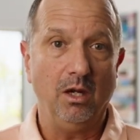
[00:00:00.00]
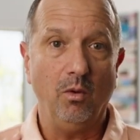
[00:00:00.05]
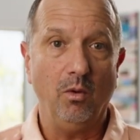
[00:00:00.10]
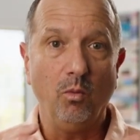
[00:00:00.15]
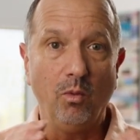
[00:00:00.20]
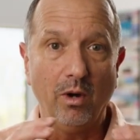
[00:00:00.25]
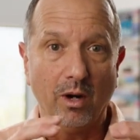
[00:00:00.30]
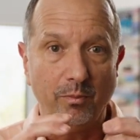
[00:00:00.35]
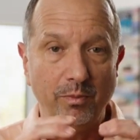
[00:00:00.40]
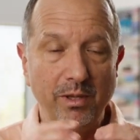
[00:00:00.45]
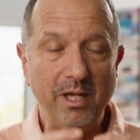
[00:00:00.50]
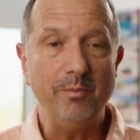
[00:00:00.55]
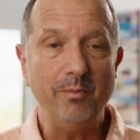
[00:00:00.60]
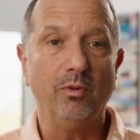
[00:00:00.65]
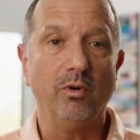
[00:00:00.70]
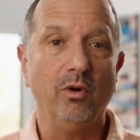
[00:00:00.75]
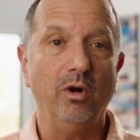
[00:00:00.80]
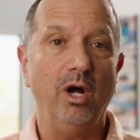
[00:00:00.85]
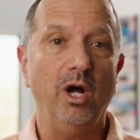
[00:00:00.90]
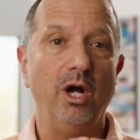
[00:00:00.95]
where
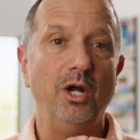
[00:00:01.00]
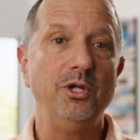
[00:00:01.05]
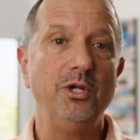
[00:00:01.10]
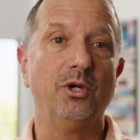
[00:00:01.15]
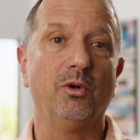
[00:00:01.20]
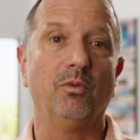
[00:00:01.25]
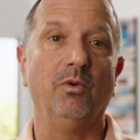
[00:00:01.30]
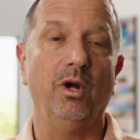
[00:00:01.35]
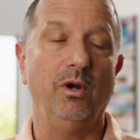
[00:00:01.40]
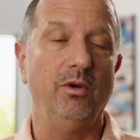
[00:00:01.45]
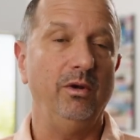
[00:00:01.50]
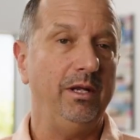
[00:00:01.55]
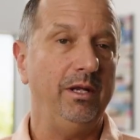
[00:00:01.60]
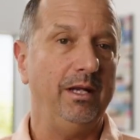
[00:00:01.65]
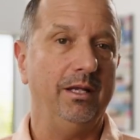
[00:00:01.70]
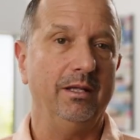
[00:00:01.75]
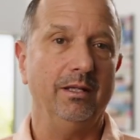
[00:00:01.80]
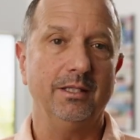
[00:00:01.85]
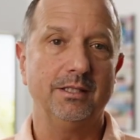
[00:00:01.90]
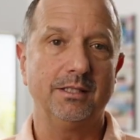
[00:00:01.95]
people underwrote
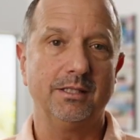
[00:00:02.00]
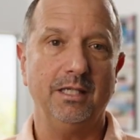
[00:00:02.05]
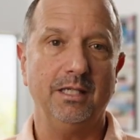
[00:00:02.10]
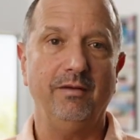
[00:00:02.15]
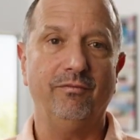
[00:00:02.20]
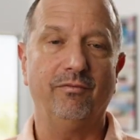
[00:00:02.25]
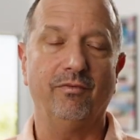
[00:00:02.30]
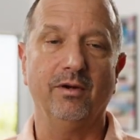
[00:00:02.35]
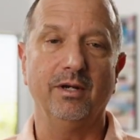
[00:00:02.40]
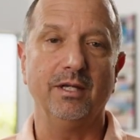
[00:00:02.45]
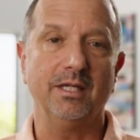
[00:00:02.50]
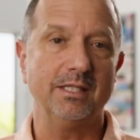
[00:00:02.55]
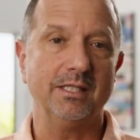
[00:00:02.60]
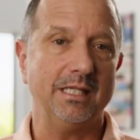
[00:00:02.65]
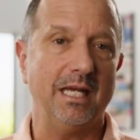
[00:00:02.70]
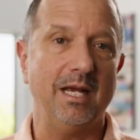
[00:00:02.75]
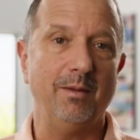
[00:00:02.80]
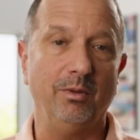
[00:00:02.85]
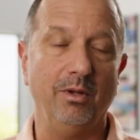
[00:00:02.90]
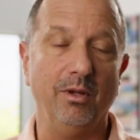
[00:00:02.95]
in, let's say, for
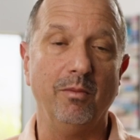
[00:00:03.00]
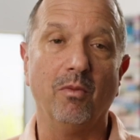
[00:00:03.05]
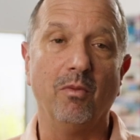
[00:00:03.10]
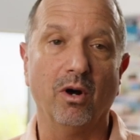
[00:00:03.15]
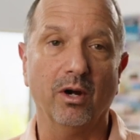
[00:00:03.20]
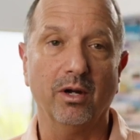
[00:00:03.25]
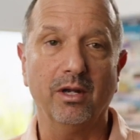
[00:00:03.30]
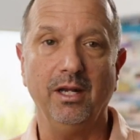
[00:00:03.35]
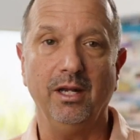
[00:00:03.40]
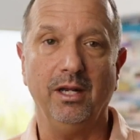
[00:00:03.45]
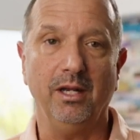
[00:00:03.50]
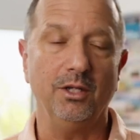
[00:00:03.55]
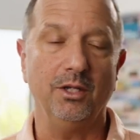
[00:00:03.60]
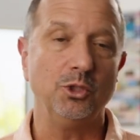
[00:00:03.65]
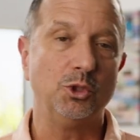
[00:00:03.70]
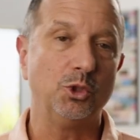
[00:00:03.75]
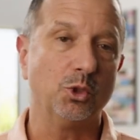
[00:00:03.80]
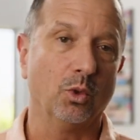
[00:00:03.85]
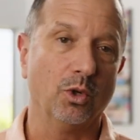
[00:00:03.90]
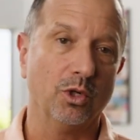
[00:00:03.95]
example, a market in
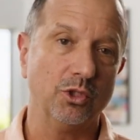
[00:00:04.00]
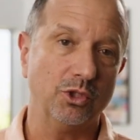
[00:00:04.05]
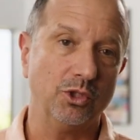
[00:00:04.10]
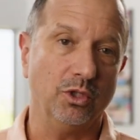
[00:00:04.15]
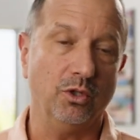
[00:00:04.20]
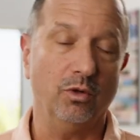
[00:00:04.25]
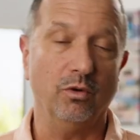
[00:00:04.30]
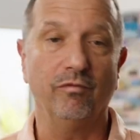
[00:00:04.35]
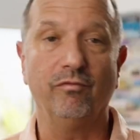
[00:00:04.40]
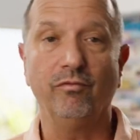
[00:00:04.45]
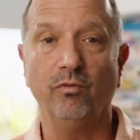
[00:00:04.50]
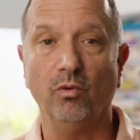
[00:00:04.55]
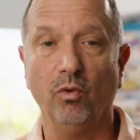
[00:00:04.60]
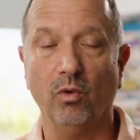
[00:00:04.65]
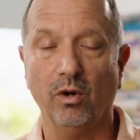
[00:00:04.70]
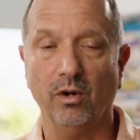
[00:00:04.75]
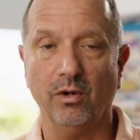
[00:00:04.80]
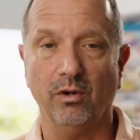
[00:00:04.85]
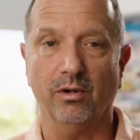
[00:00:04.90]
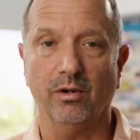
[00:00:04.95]
Georgia or
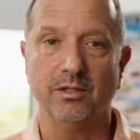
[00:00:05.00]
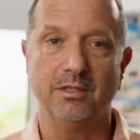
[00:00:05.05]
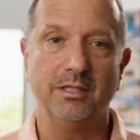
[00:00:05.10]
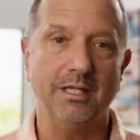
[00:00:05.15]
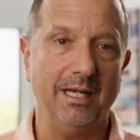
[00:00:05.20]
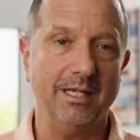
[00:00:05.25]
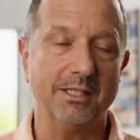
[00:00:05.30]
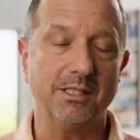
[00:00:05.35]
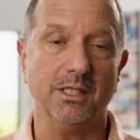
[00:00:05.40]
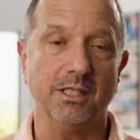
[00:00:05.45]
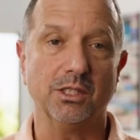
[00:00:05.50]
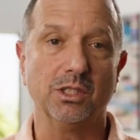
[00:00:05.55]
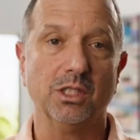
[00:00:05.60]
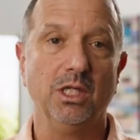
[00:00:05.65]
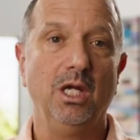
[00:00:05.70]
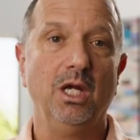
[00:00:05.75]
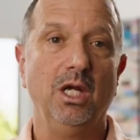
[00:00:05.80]
Florida or Texas,